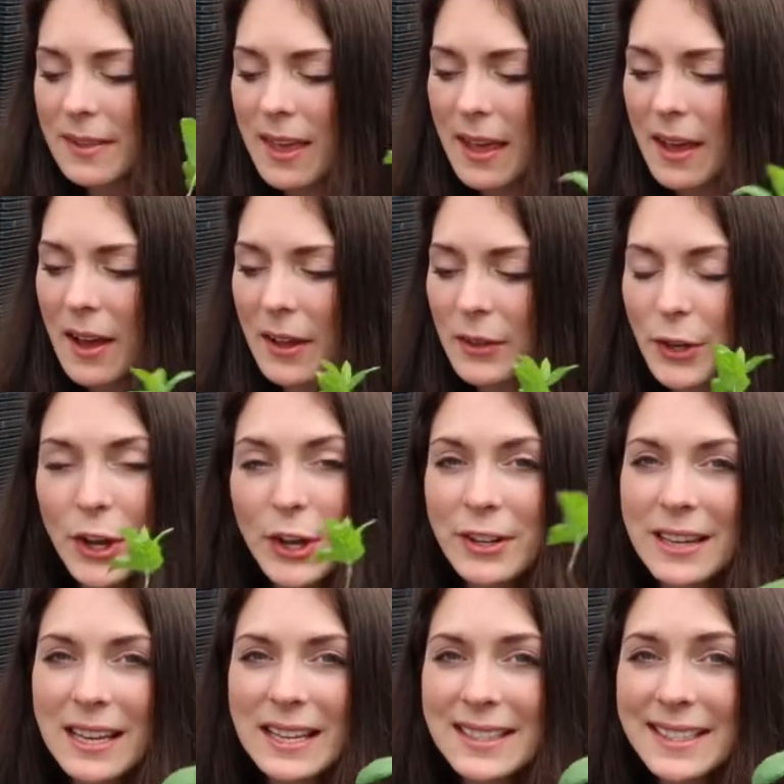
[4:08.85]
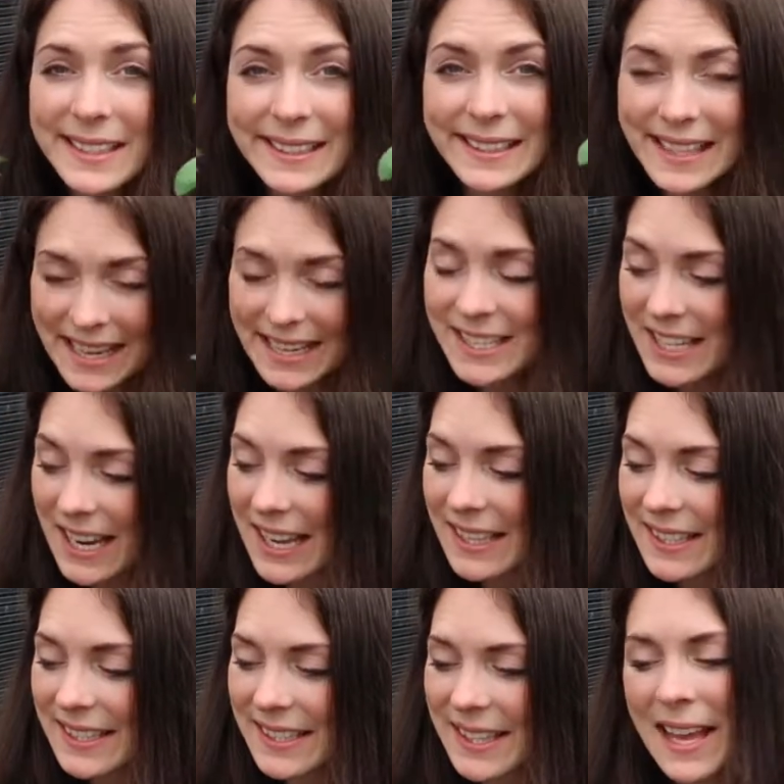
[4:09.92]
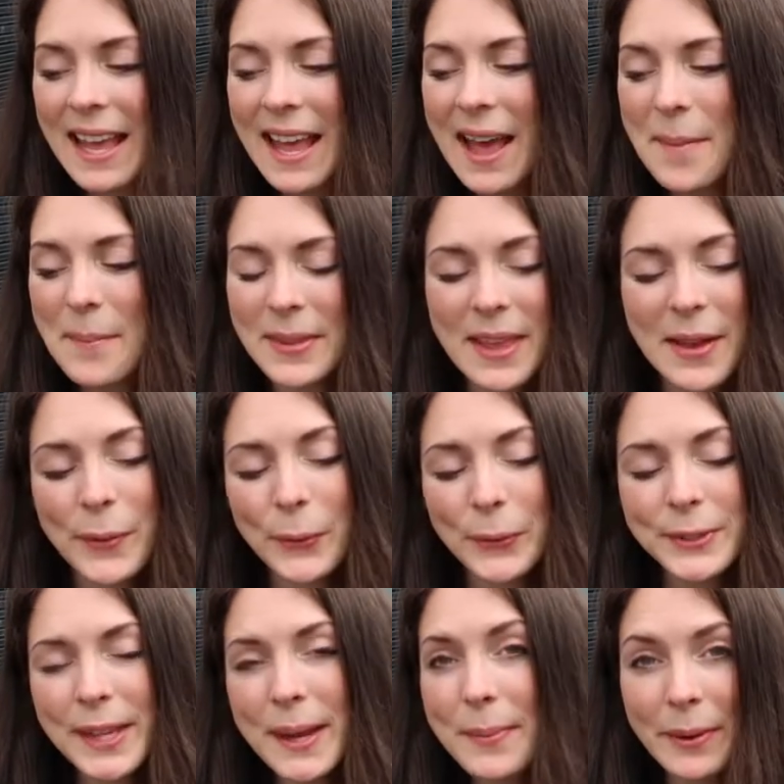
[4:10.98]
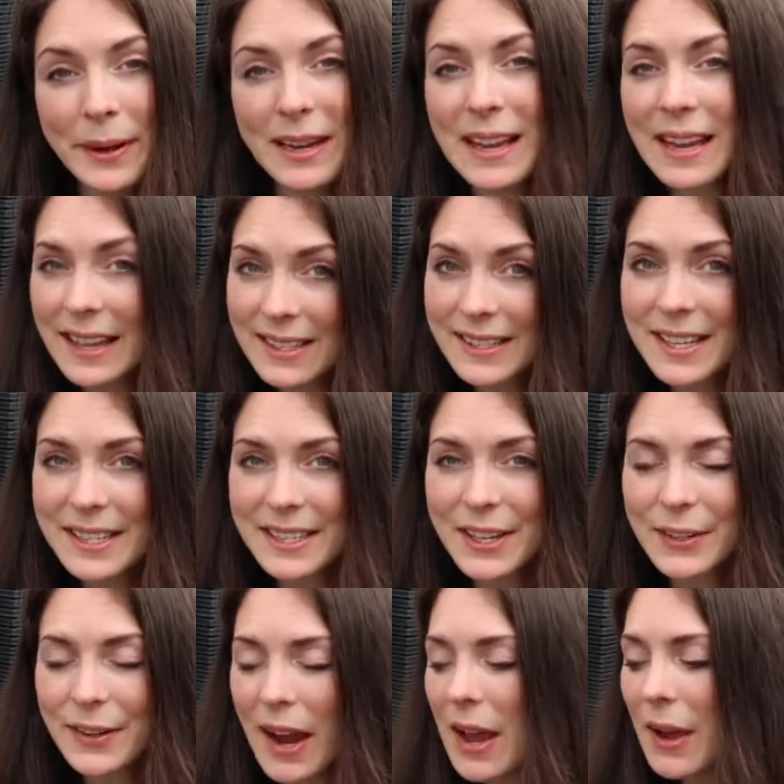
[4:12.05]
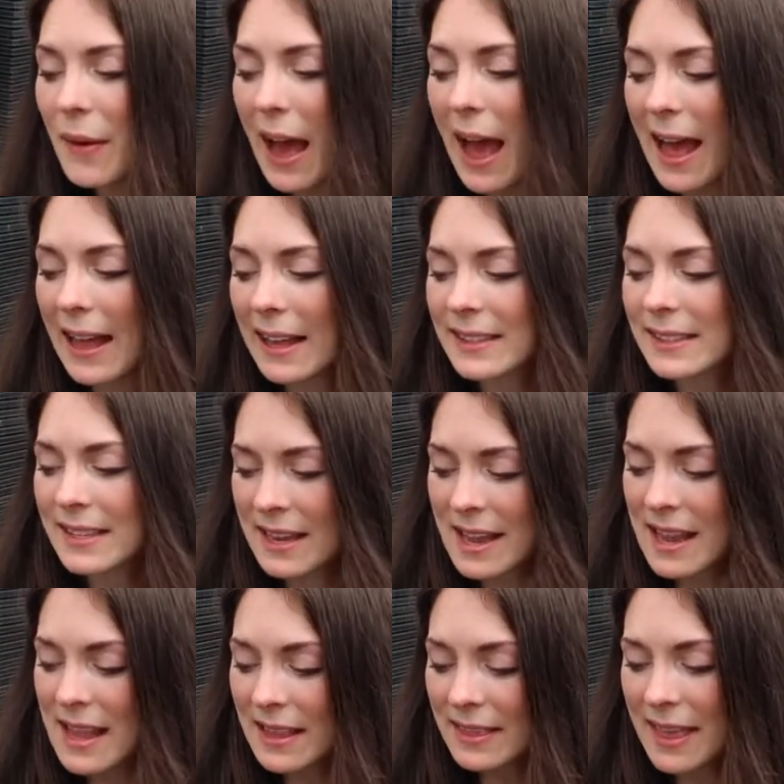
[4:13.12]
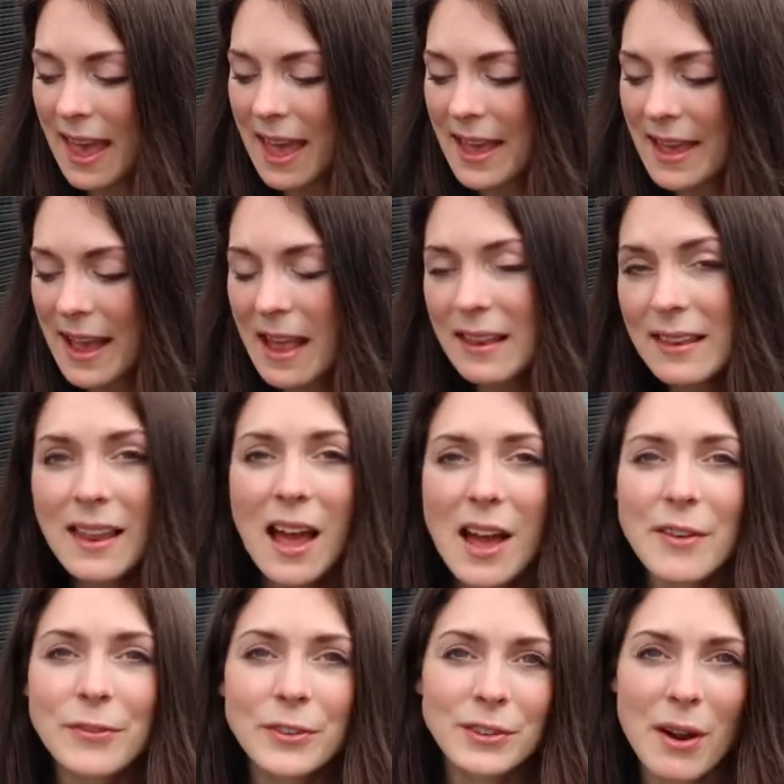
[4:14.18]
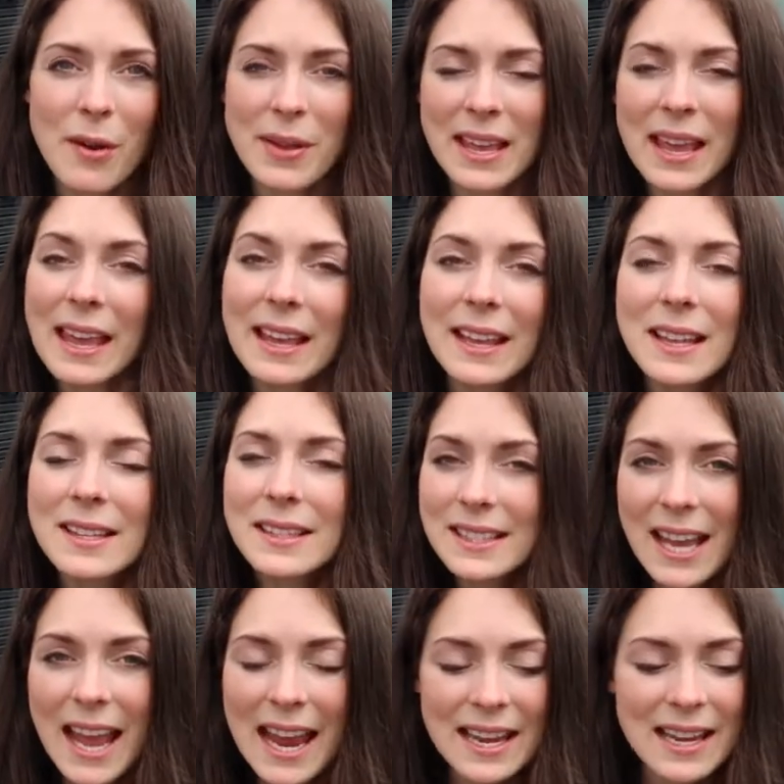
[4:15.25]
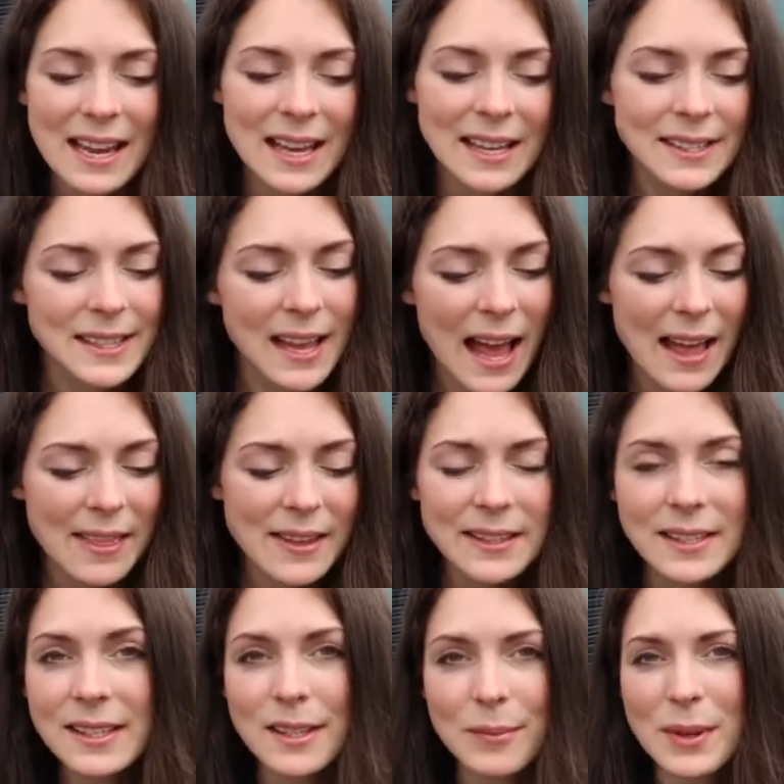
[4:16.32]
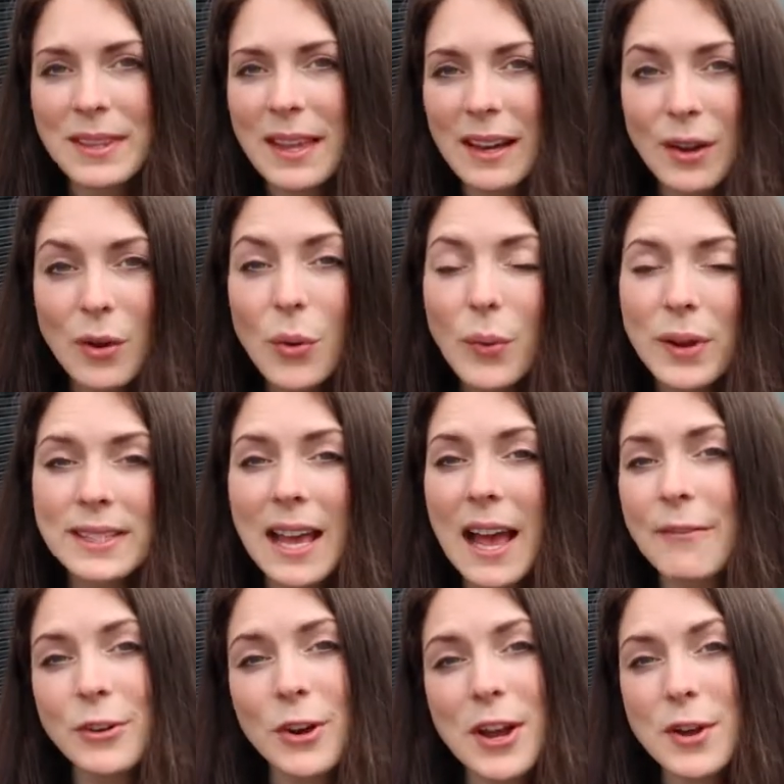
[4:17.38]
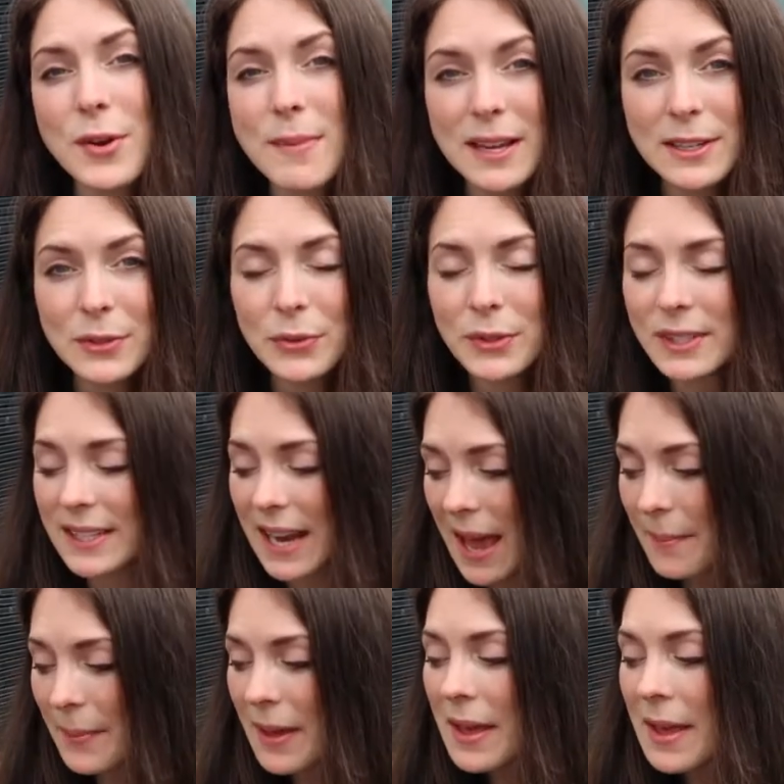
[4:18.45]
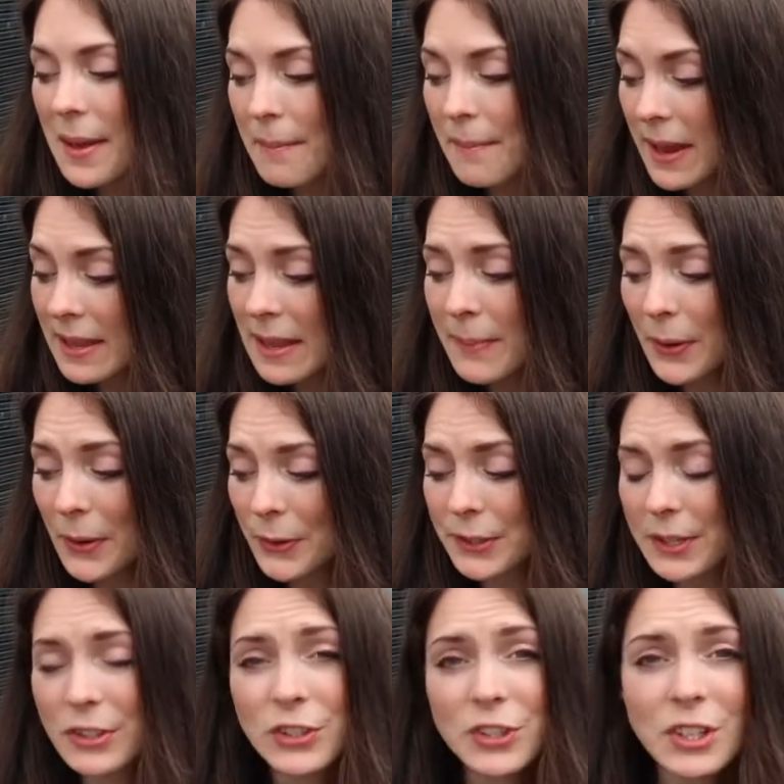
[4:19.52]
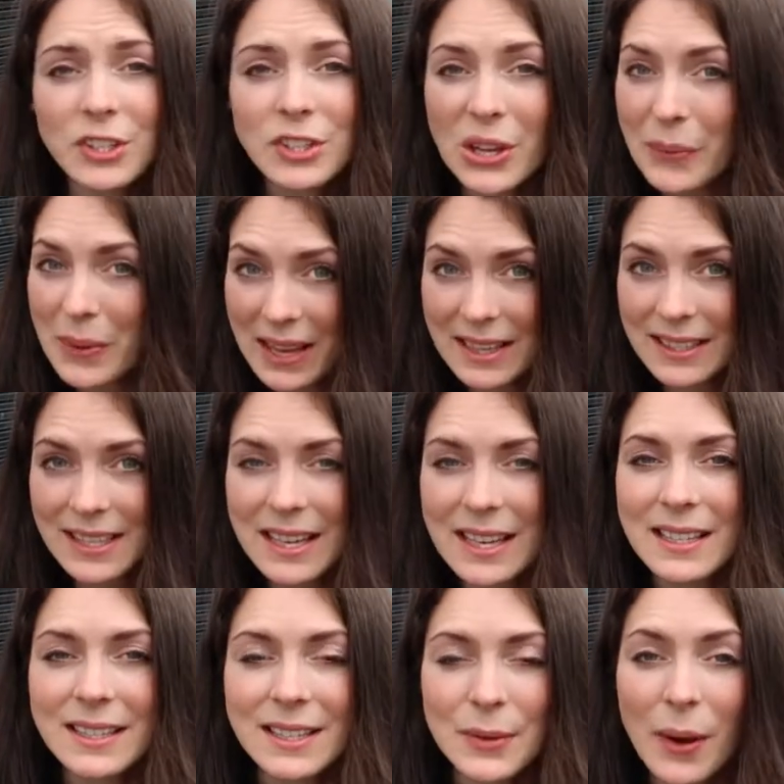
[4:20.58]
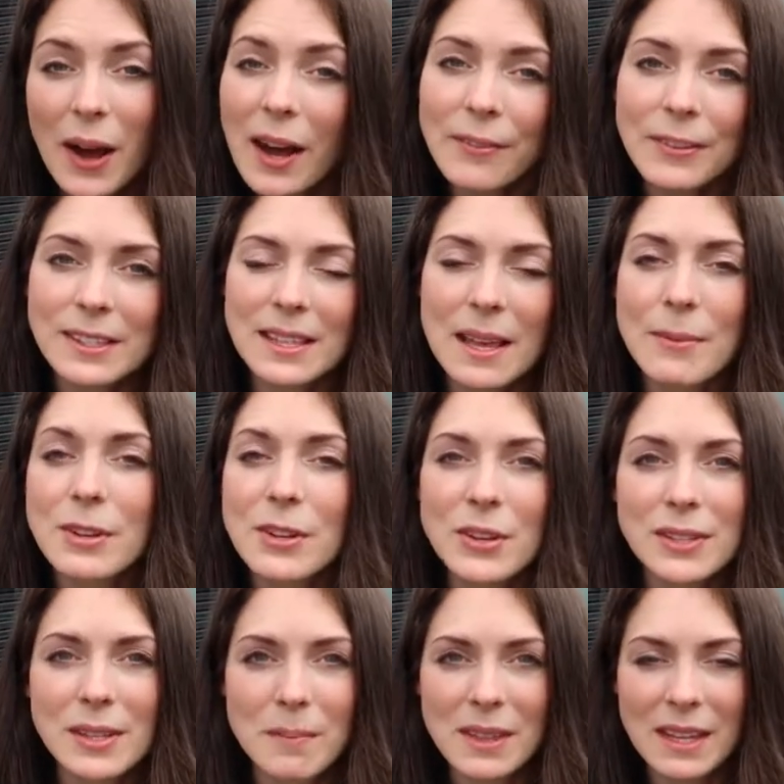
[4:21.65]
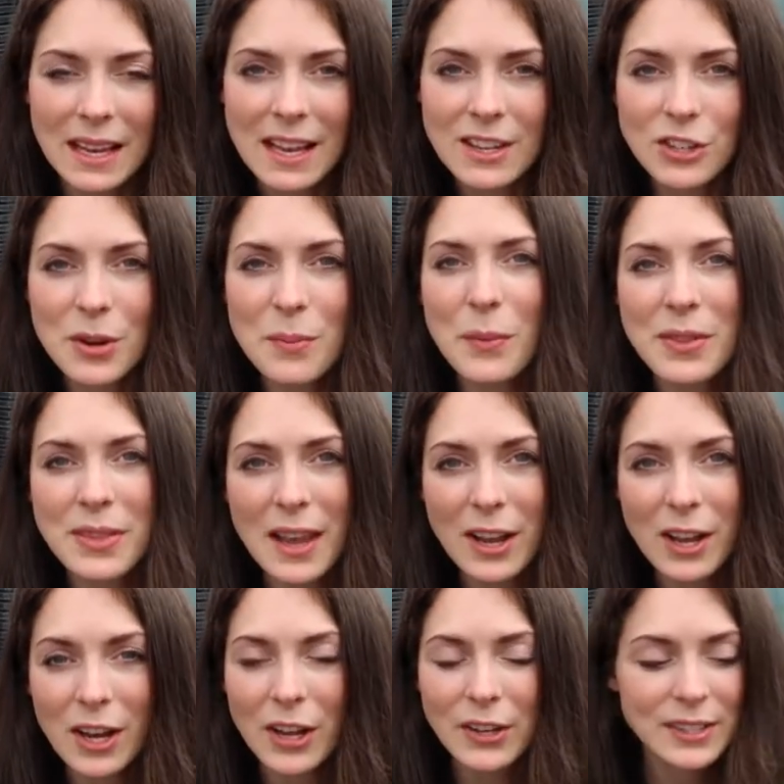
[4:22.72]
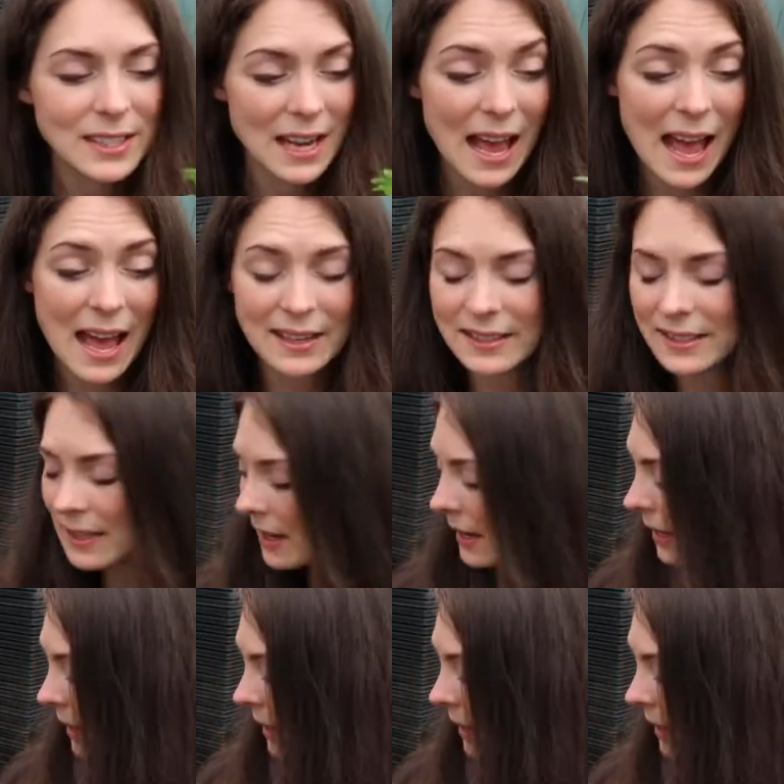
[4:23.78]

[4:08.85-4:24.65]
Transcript: They are not only delicious, but they're also pretty easy to grow, and they love growing in containers, and these are something that I always have growing on my doorstep, mainly because it's just so easy to harvest them and use them in the kitchen when they're close to hand.